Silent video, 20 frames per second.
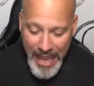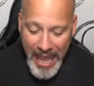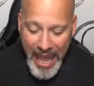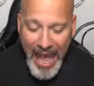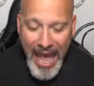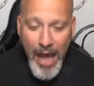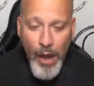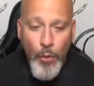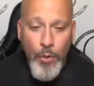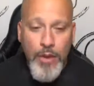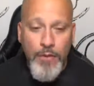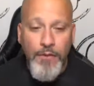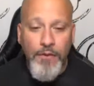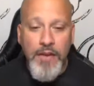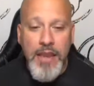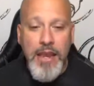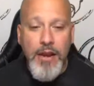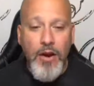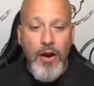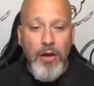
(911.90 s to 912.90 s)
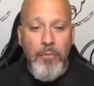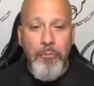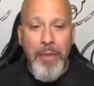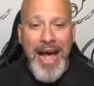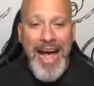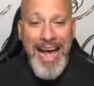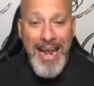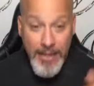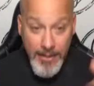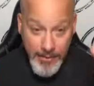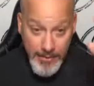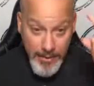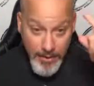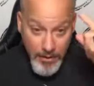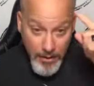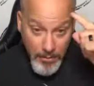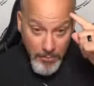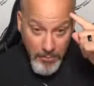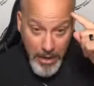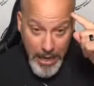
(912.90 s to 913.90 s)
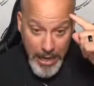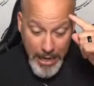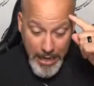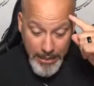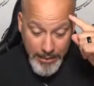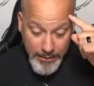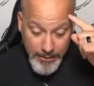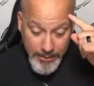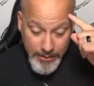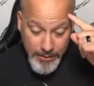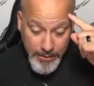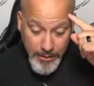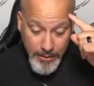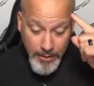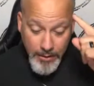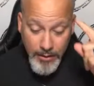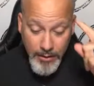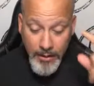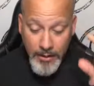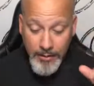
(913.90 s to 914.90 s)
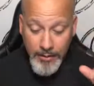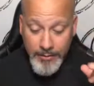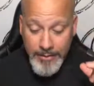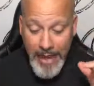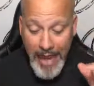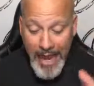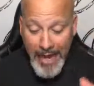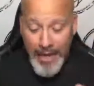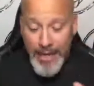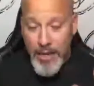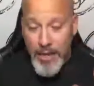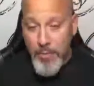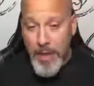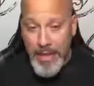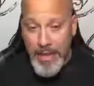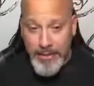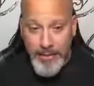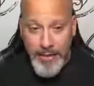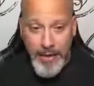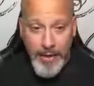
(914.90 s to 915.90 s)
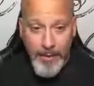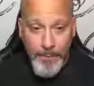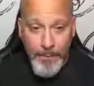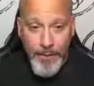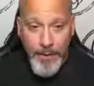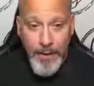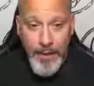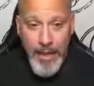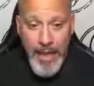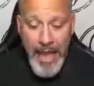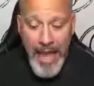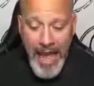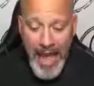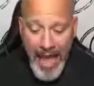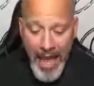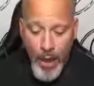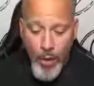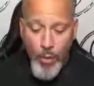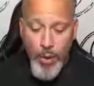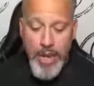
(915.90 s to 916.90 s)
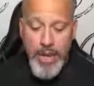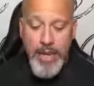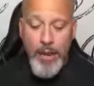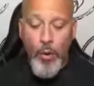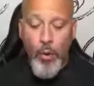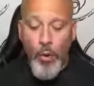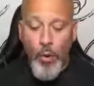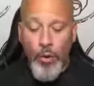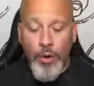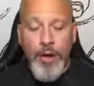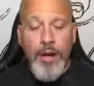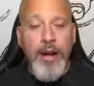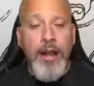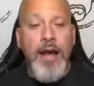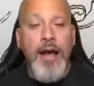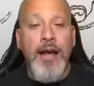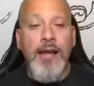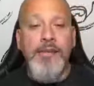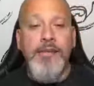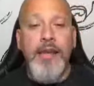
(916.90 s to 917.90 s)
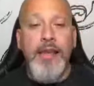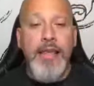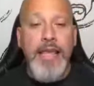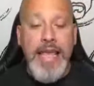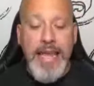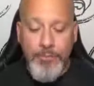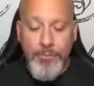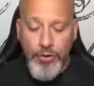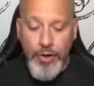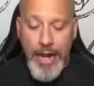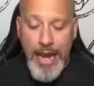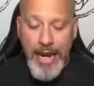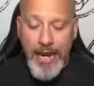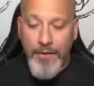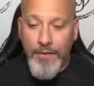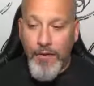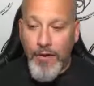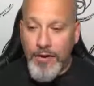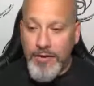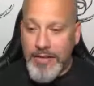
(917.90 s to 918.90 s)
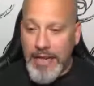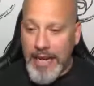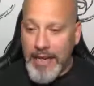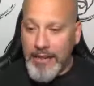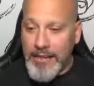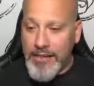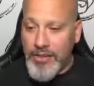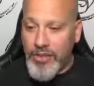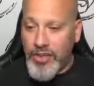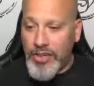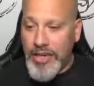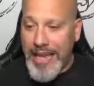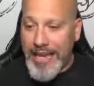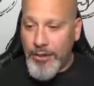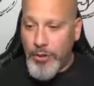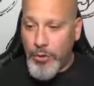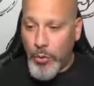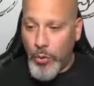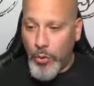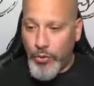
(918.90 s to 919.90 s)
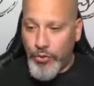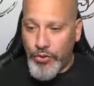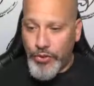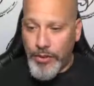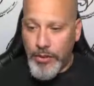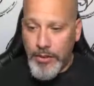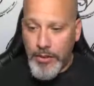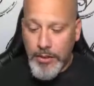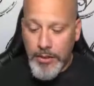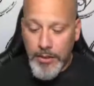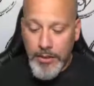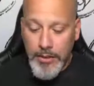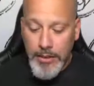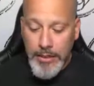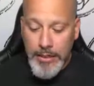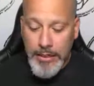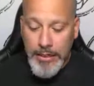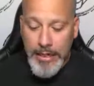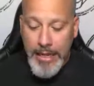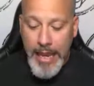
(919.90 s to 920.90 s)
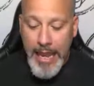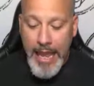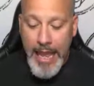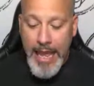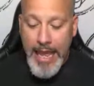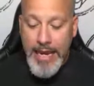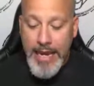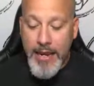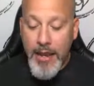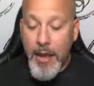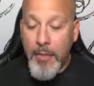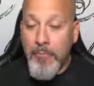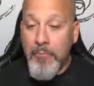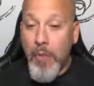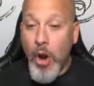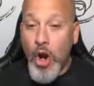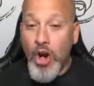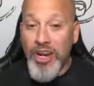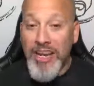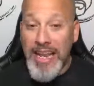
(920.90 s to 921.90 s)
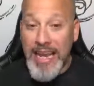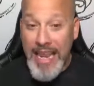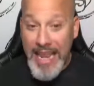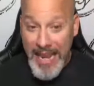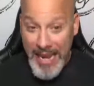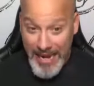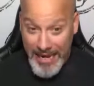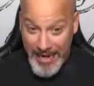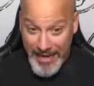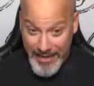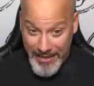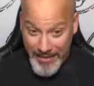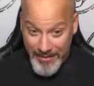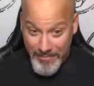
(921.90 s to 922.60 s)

how we feed our bodies and our minds, documenting, how we organize and keep track of our daily schedules, and marketing.